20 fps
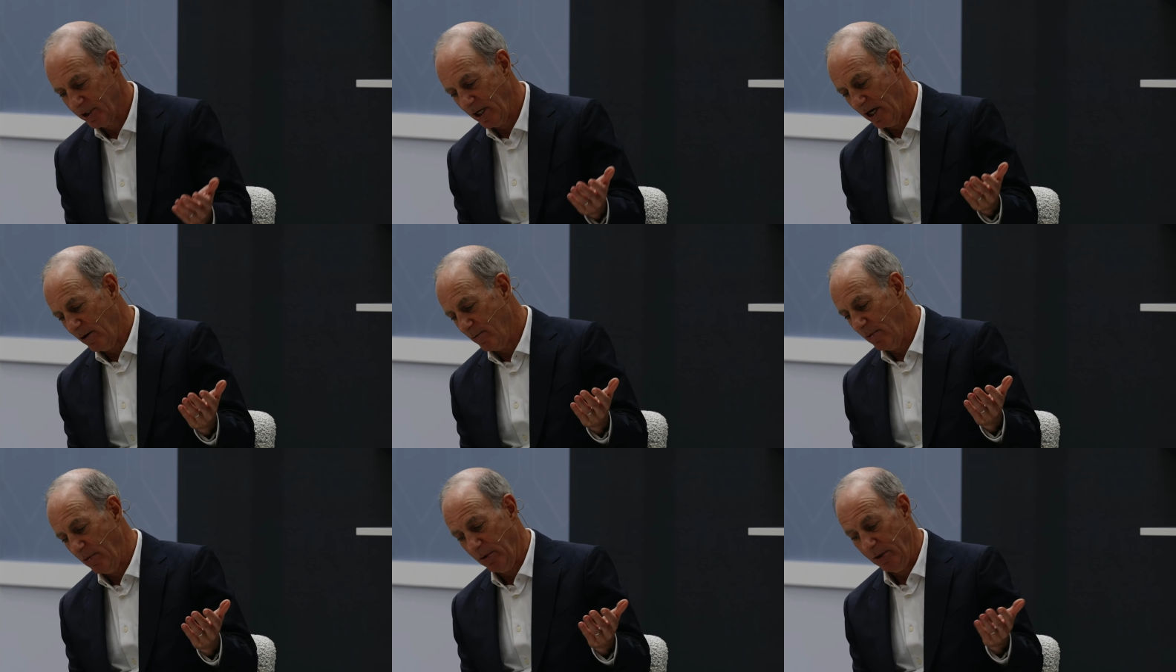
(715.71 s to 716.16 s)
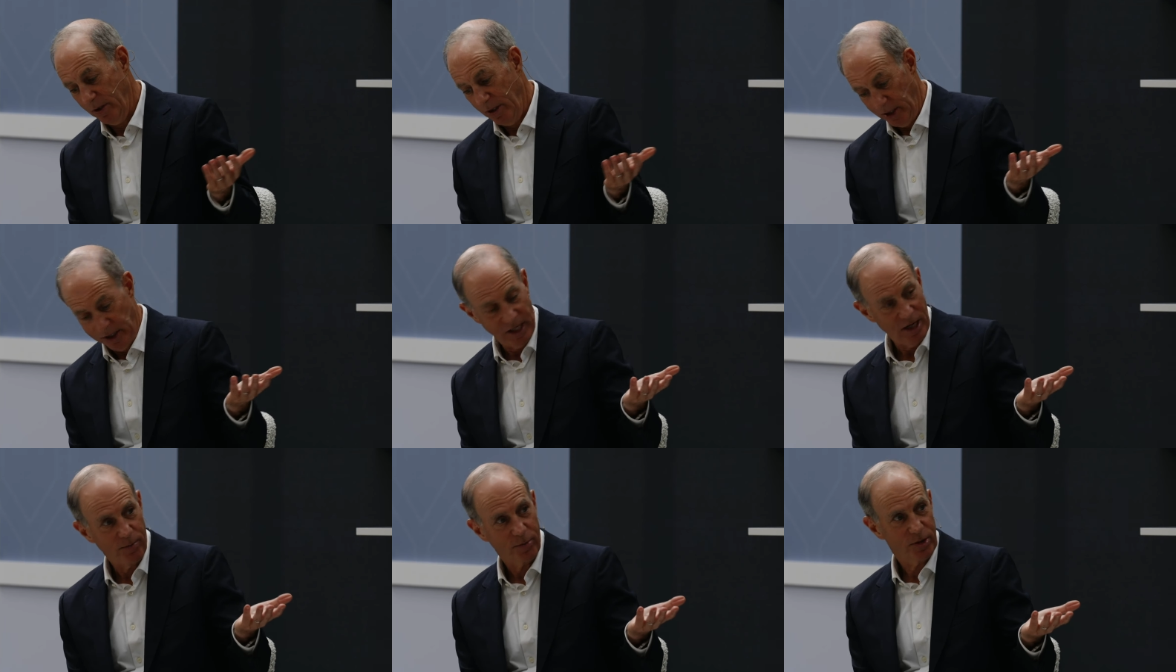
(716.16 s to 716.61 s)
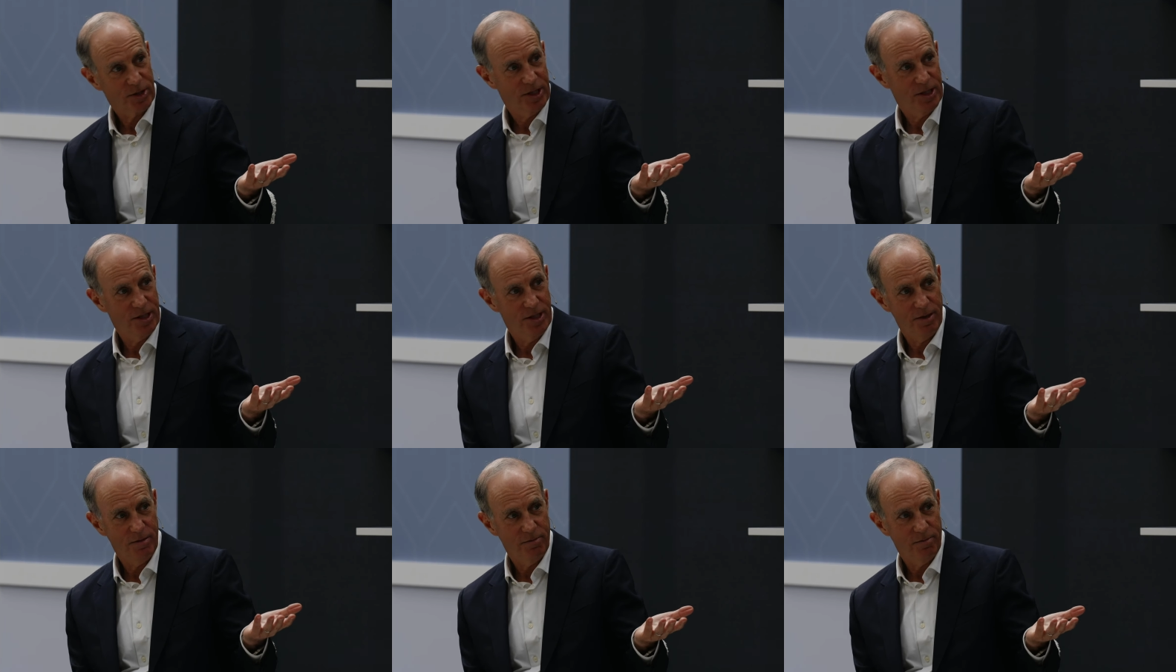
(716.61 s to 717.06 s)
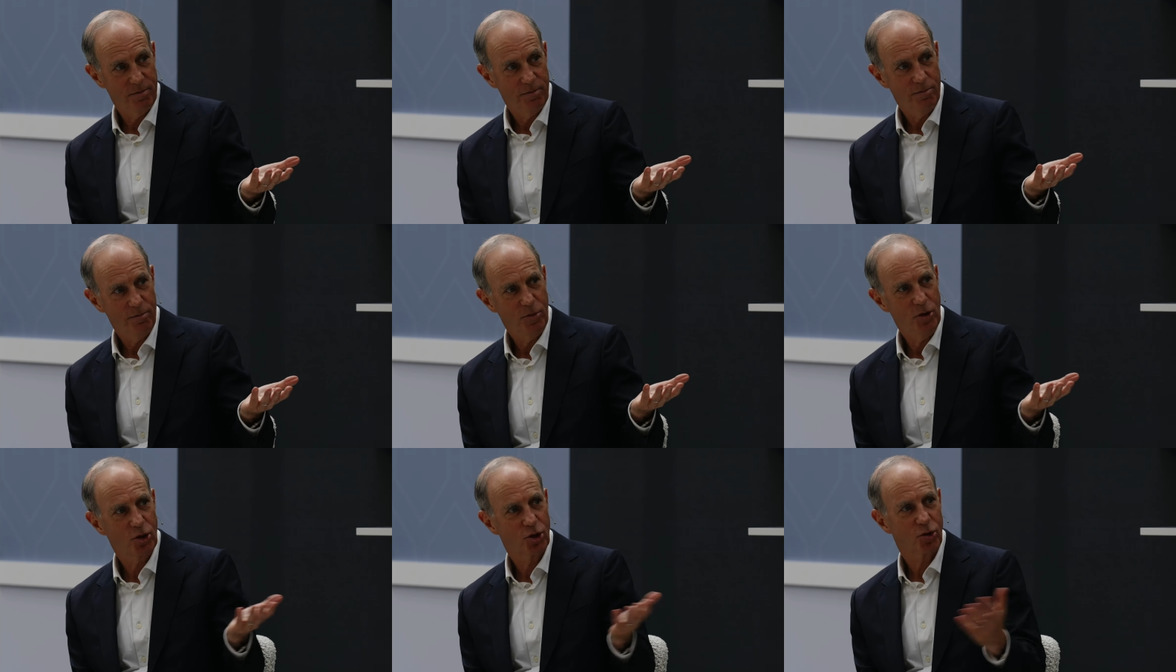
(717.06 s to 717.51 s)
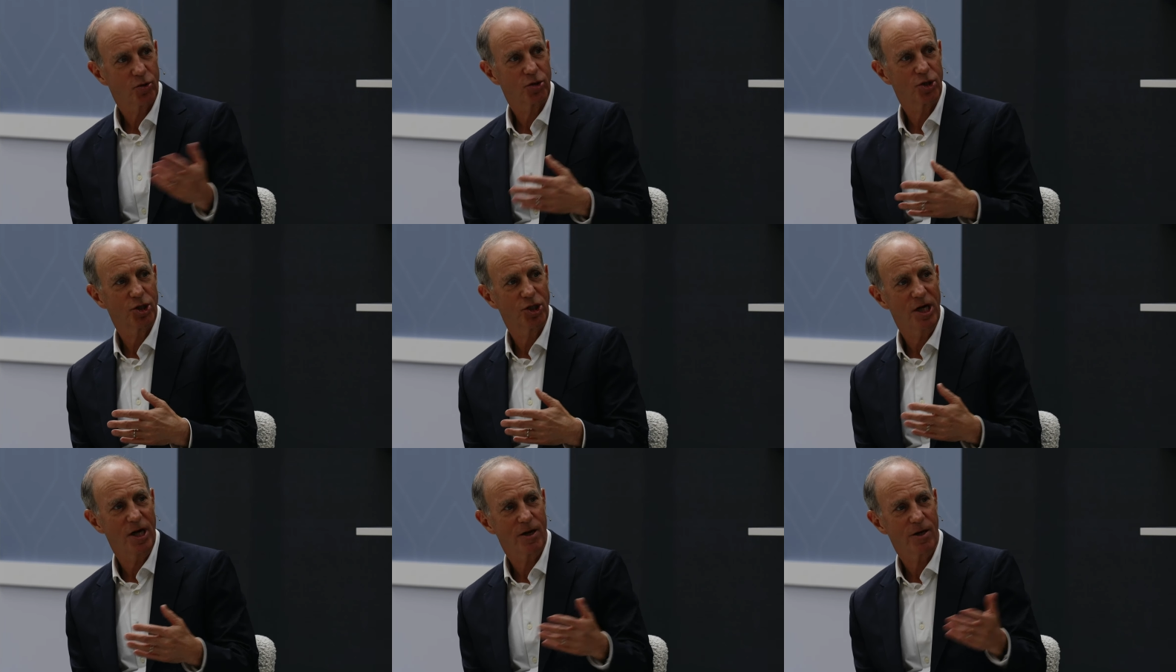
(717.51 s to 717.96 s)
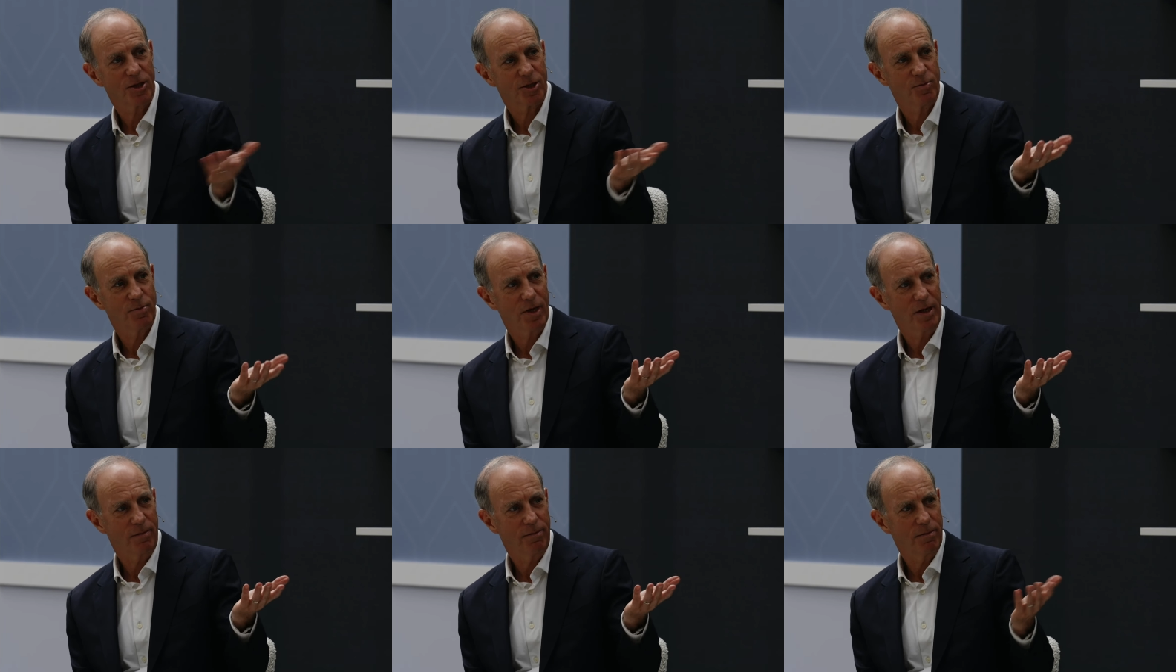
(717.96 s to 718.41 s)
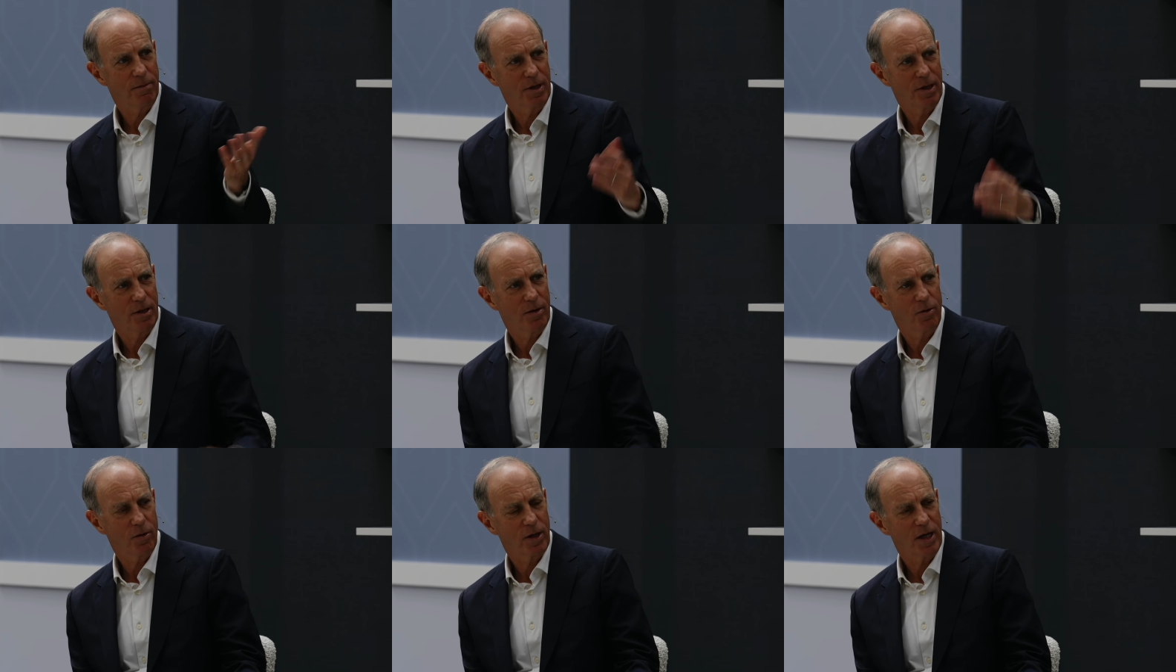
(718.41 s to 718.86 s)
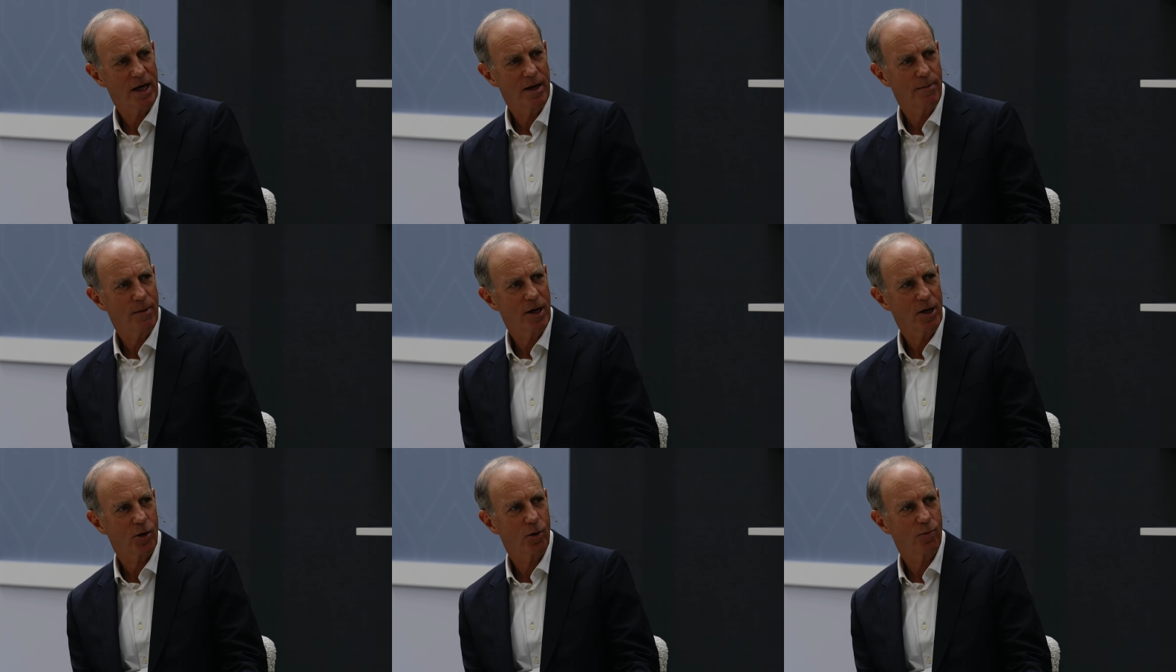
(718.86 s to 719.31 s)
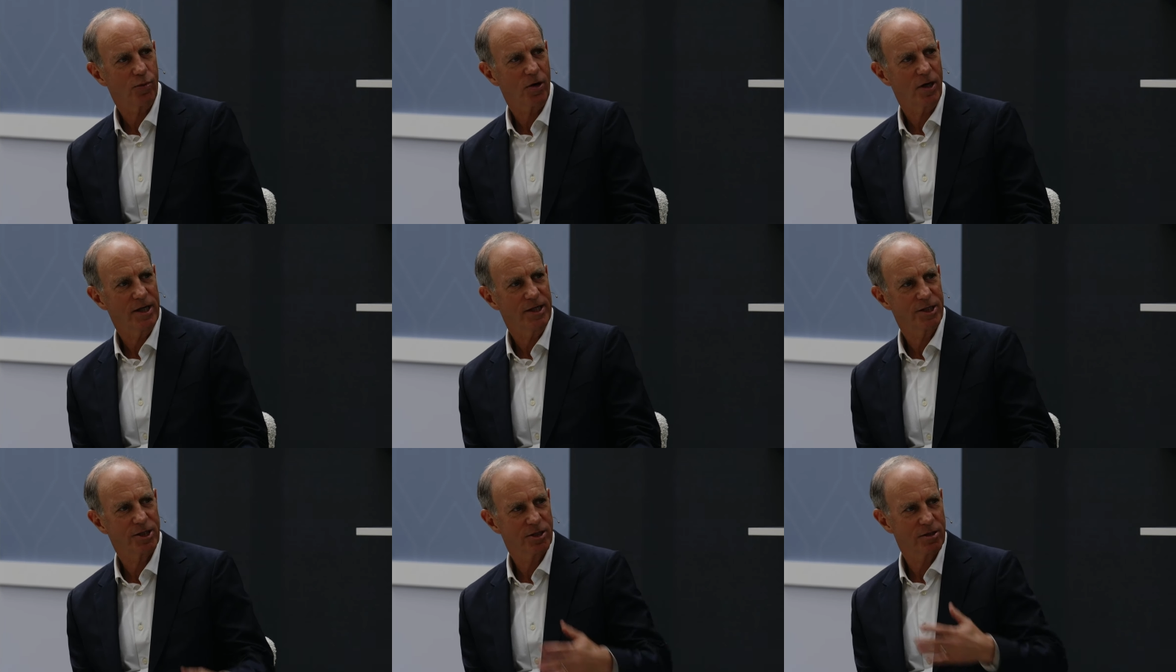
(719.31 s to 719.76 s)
I remember, the Templeton Mutual Shares, my old guy Michael Price.